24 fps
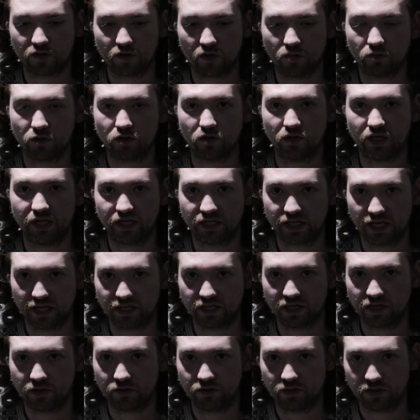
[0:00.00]
Tom Corley and
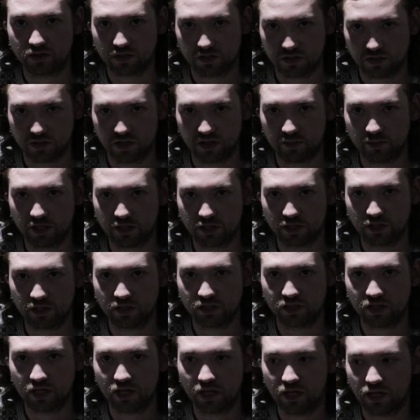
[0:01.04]
Kit Downs that I
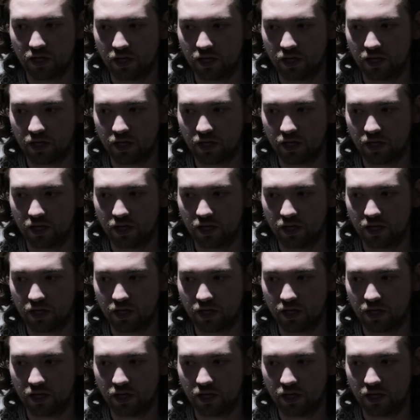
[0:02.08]
mentioned.